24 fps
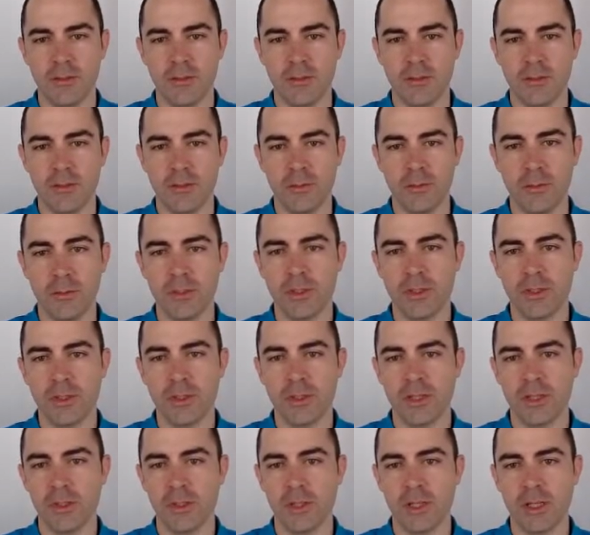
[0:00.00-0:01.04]

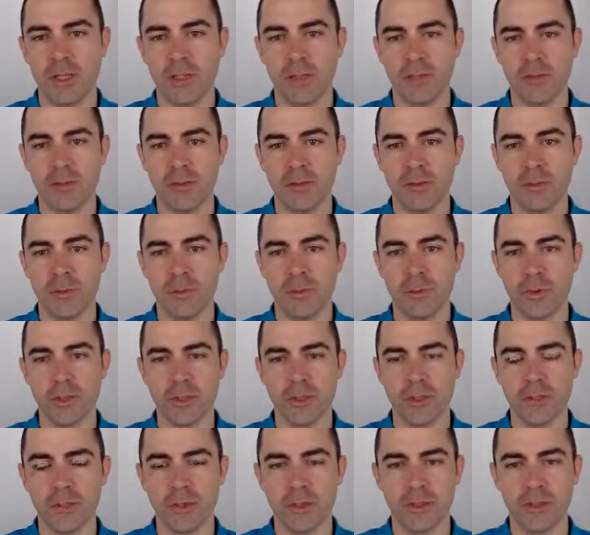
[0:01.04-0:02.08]
which cluster, from which
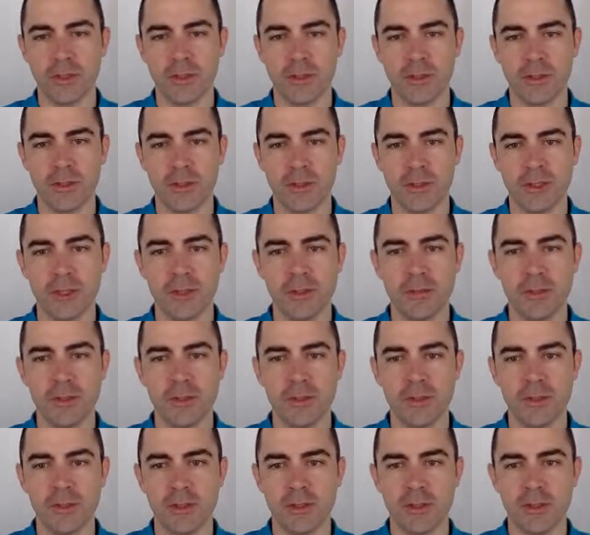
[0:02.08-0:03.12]
object it
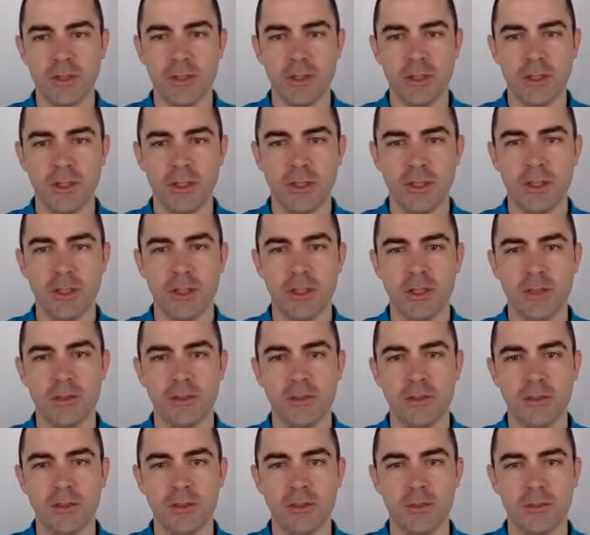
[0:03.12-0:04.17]
comes.
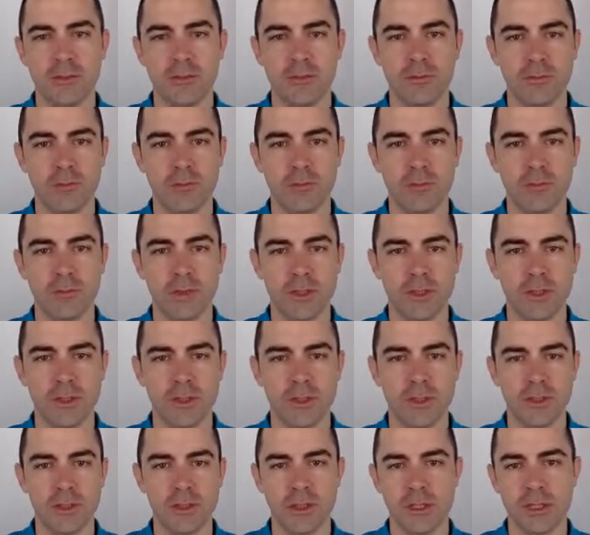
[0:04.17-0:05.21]
And once
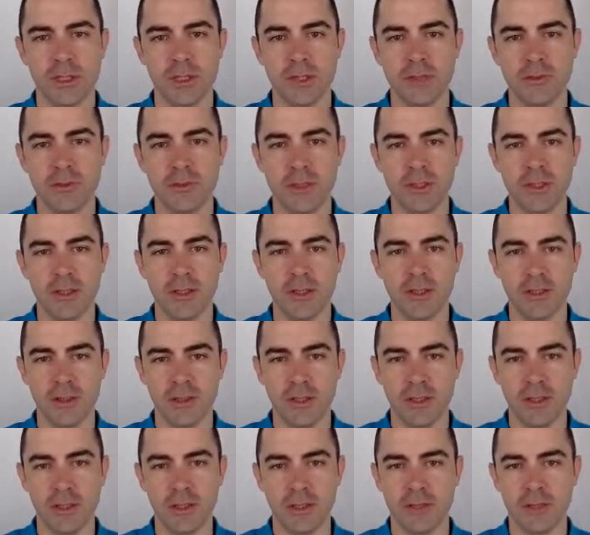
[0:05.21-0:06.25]
it's classified,
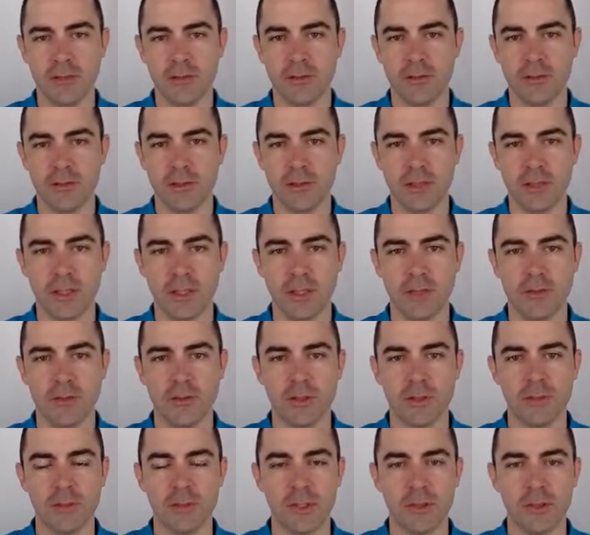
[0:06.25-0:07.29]
then track it
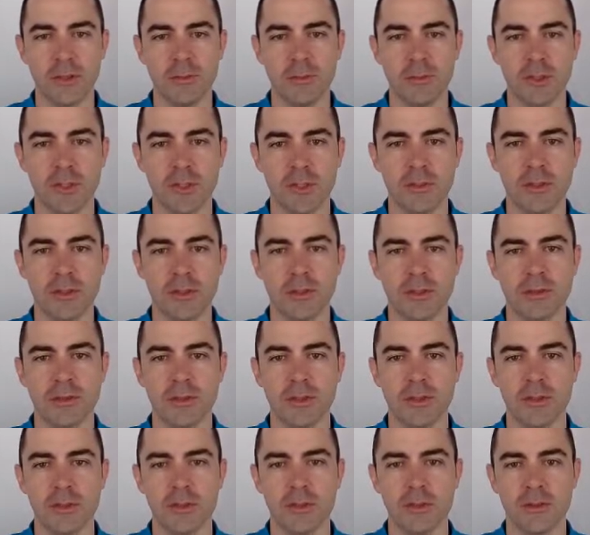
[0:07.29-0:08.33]
or update the parameters
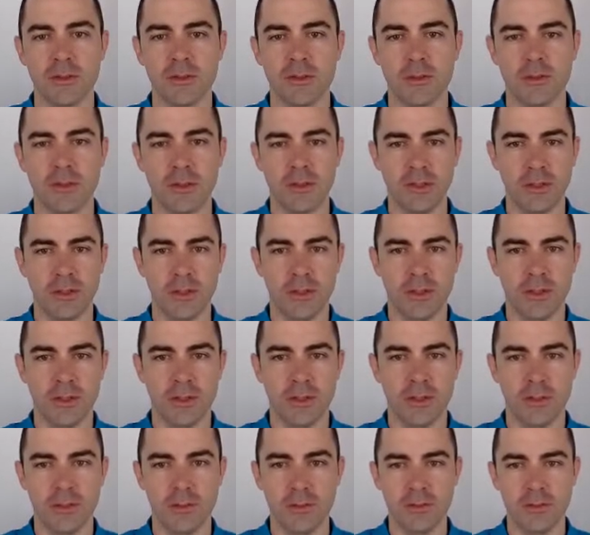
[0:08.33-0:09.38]

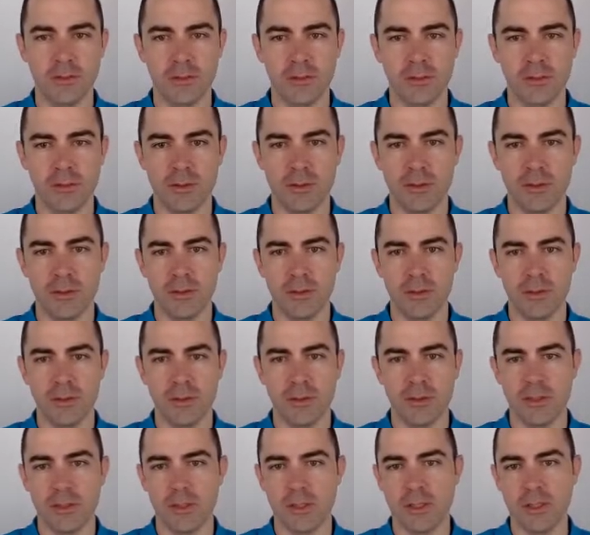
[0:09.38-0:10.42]
of
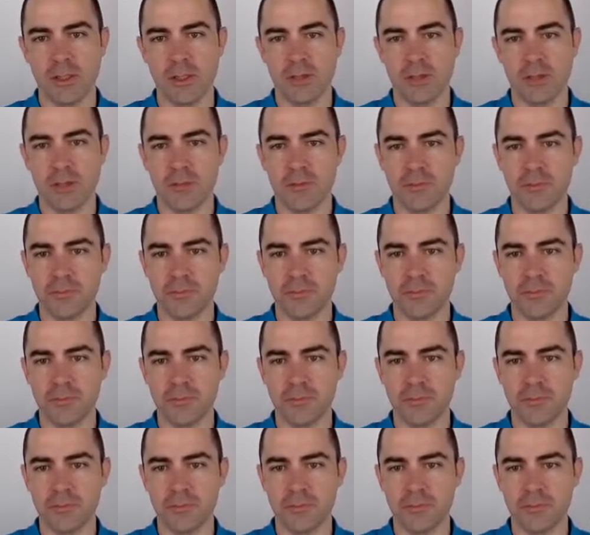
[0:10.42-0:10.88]
the cluster.